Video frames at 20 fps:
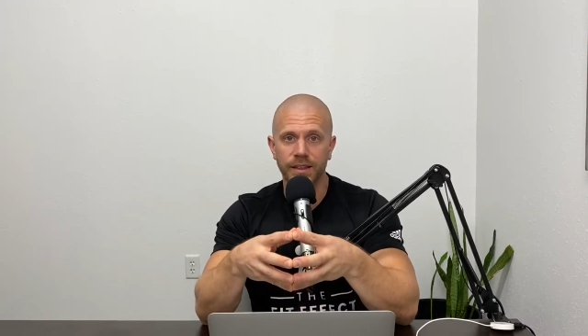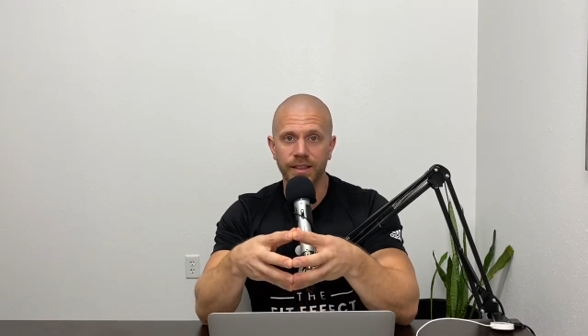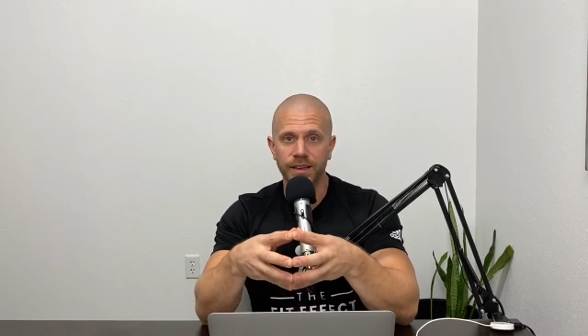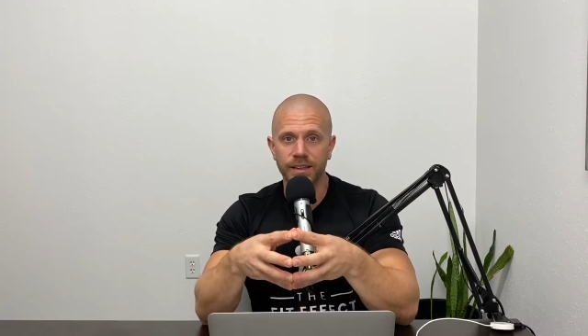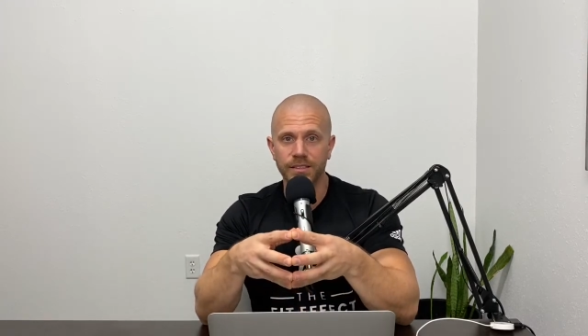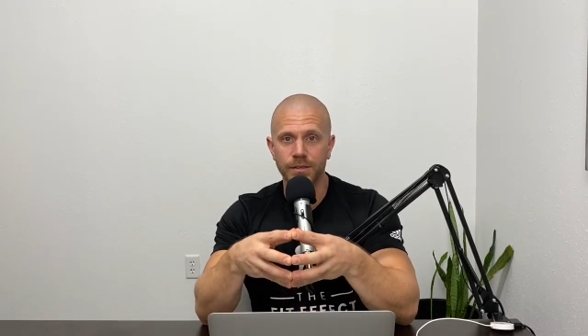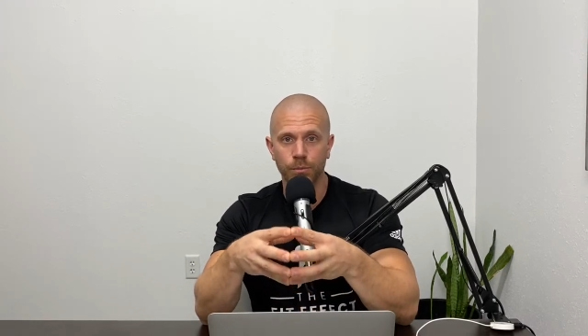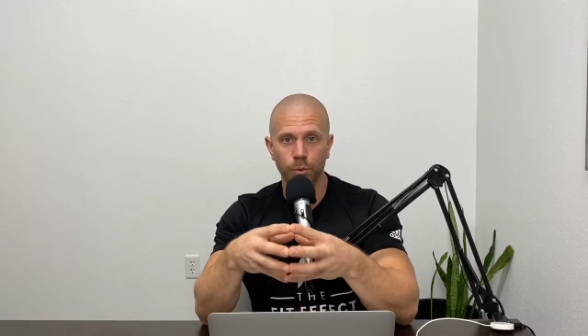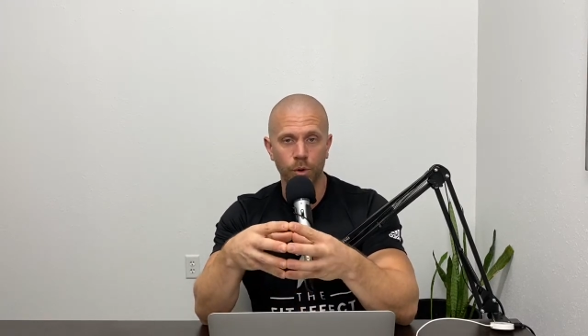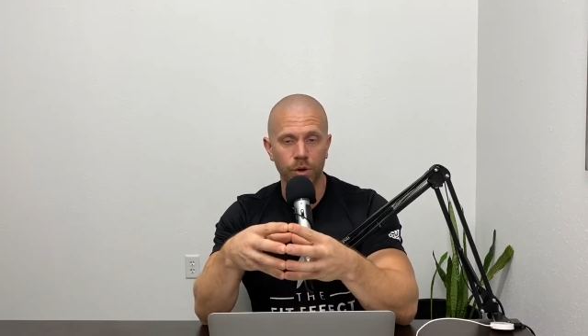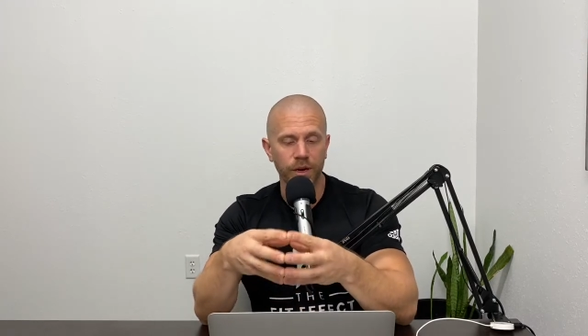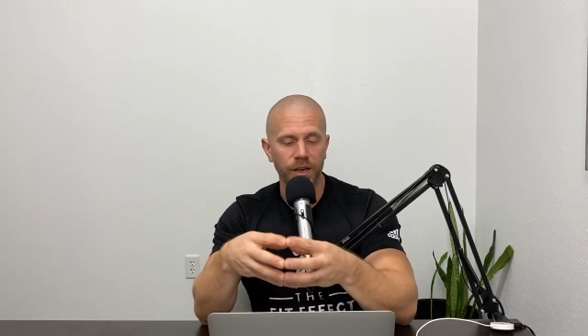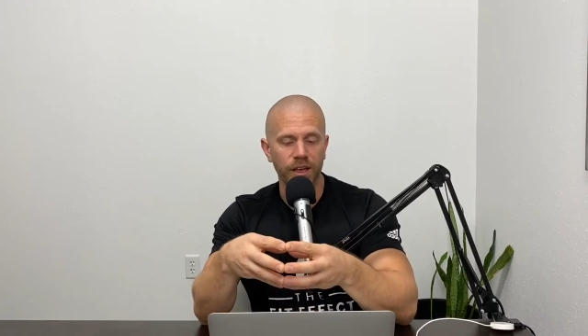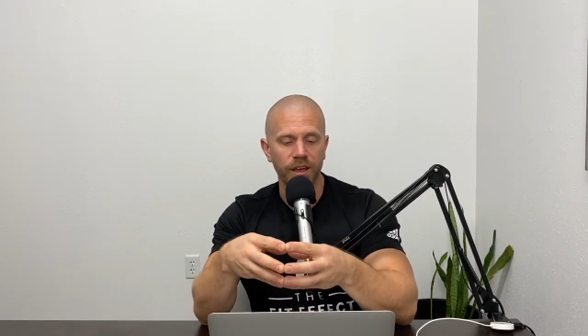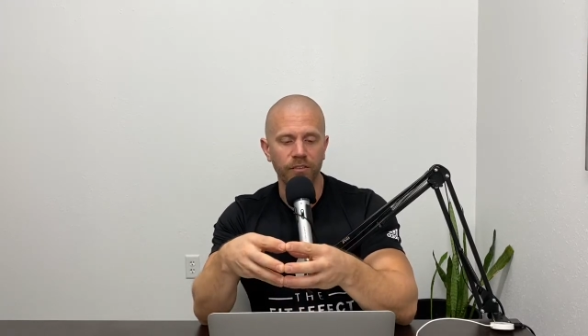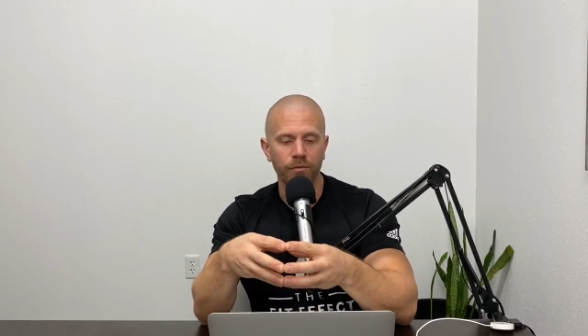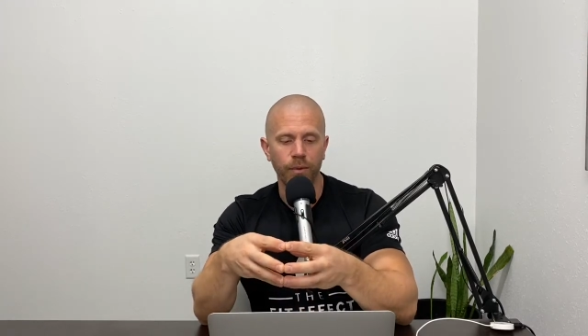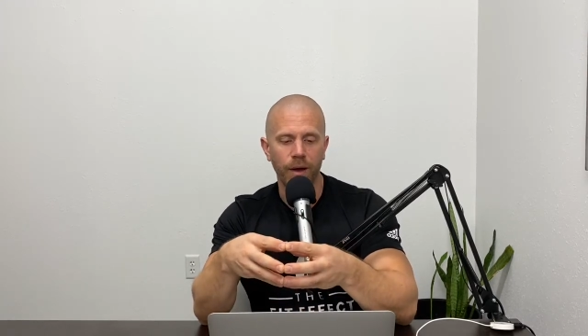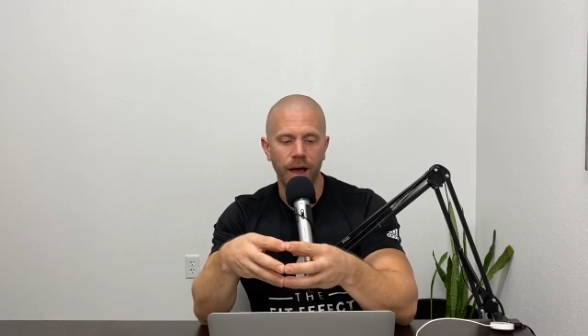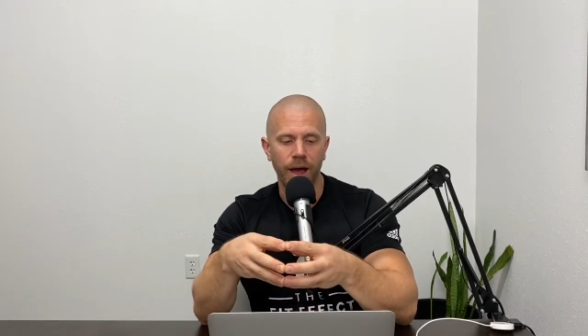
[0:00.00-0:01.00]
I think it's important to
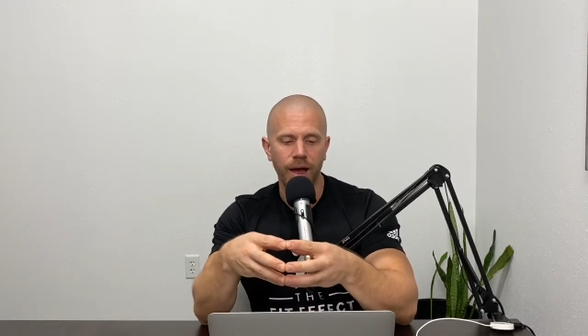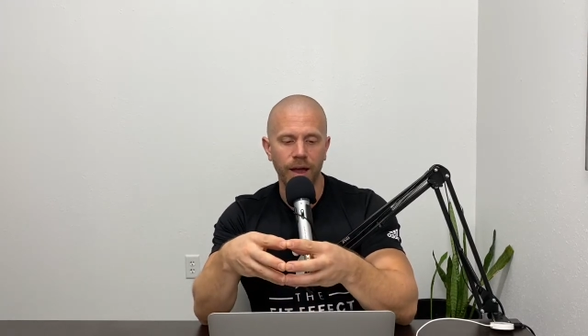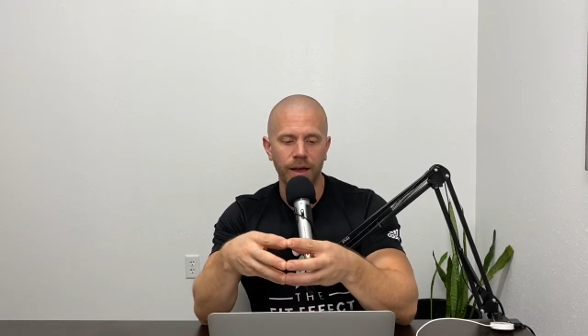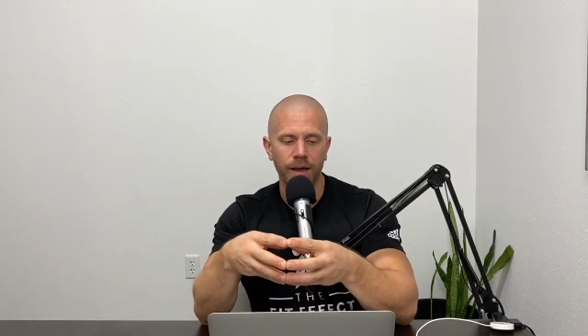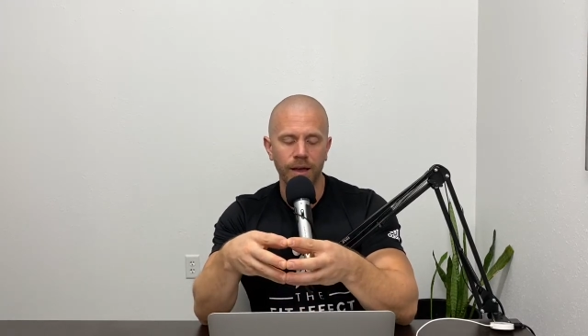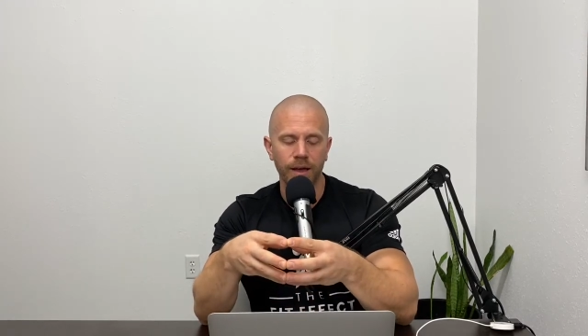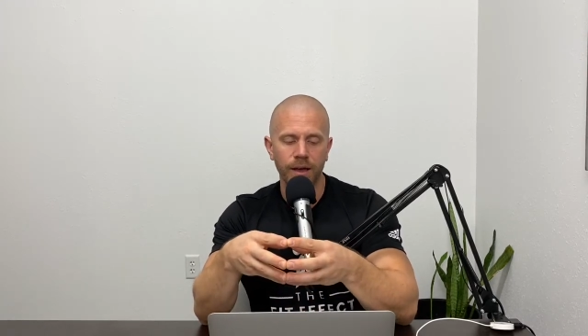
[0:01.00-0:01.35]
give back.